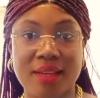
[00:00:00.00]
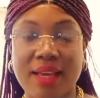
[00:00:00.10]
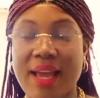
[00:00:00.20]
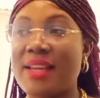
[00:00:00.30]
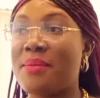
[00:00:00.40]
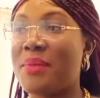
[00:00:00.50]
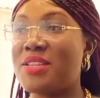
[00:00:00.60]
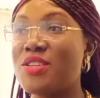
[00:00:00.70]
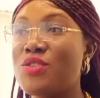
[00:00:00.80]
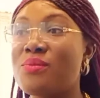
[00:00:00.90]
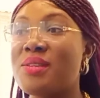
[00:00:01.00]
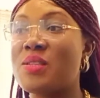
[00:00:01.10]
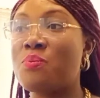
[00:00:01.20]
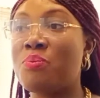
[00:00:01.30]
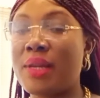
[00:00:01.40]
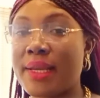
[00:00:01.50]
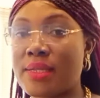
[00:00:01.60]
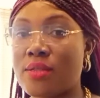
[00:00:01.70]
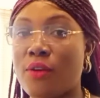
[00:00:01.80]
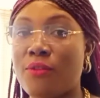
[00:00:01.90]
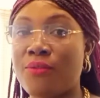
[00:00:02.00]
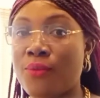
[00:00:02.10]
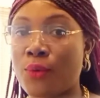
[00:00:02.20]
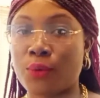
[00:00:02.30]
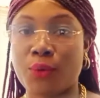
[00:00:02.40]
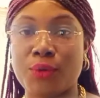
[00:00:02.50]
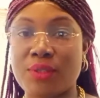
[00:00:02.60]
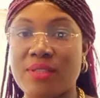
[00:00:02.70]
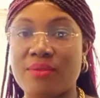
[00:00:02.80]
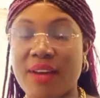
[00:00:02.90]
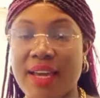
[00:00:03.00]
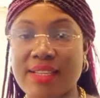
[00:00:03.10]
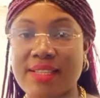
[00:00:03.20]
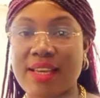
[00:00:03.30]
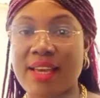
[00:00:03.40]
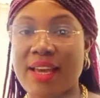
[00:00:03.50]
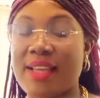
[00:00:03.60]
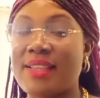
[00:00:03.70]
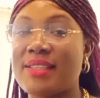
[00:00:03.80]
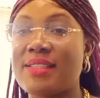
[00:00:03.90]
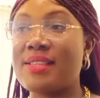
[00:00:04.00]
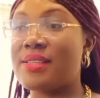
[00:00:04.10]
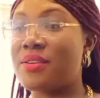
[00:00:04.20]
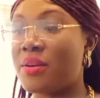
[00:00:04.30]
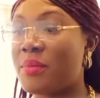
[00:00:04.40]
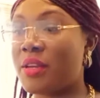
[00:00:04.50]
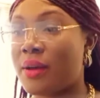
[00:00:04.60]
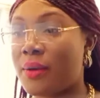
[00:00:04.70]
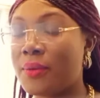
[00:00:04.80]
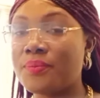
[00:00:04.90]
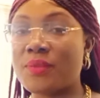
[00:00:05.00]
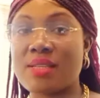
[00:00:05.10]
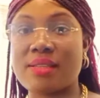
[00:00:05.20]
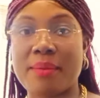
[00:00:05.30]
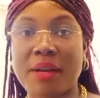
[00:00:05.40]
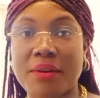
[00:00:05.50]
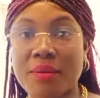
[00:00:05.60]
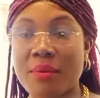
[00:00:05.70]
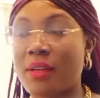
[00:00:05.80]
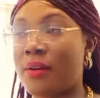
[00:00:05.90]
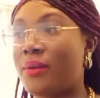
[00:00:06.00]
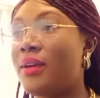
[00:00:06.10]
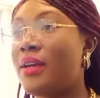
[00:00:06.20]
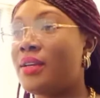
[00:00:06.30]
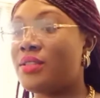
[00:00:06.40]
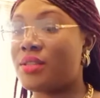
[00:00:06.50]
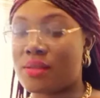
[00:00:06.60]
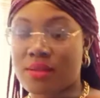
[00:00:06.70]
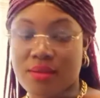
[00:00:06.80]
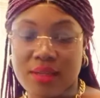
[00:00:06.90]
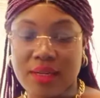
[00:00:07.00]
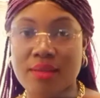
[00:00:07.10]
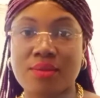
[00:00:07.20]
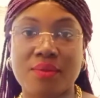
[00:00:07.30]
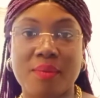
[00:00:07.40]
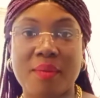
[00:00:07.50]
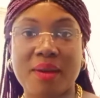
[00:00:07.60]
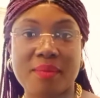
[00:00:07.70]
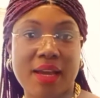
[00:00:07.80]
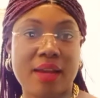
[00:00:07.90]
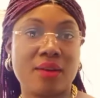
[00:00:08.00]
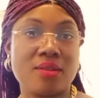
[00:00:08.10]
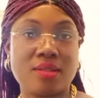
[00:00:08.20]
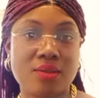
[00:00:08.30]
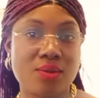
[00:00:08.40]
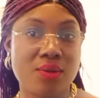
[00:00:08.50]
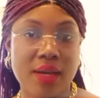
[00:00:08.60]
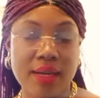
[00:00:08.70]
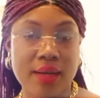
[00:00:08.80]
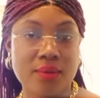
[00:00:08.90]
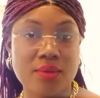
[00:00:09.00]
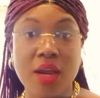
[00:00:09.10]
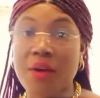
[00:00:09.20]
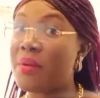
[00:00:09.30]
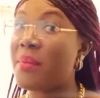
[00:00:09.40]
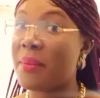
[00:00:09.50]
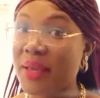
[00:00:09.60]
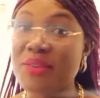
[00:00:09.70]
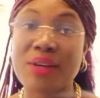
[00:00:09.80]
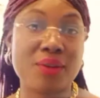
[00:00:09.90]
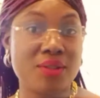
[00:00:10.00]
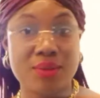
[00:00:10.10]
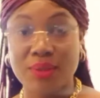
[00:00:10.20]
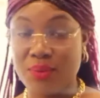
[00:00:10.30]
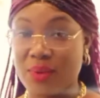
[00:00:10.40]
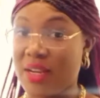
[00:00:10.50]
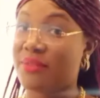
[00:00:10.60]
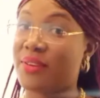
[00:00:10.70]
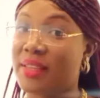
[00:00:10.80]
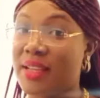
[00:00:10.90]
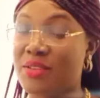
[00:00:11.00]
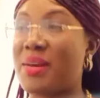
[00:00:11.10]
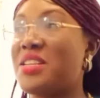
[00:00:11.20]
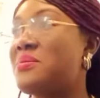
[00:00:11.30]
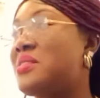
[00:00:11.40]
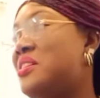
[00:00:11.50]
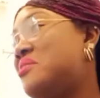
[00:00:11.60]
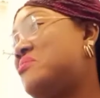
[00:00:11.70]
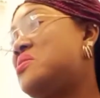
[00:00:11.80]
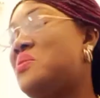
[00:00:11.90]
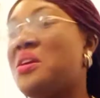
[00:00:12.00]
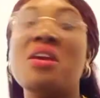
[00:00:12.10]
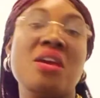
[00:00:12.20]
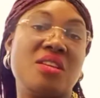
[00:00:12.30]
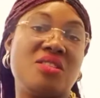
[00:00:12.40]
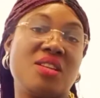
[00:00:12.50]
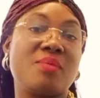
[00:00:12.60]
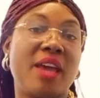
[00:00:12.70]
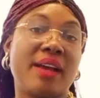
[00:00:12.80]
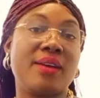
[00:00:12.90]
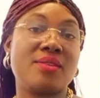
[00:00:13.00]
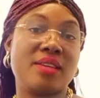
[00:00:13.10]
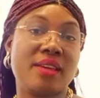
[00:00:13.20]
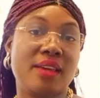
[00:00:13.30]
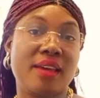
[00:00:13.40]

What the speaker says: And imagine you misplace your phone or your device, and then this cyber criminal, just clicks remember me and logs into your account. Remember, you're not the only one affected. You might just be thinking, anyway, it's just my account, he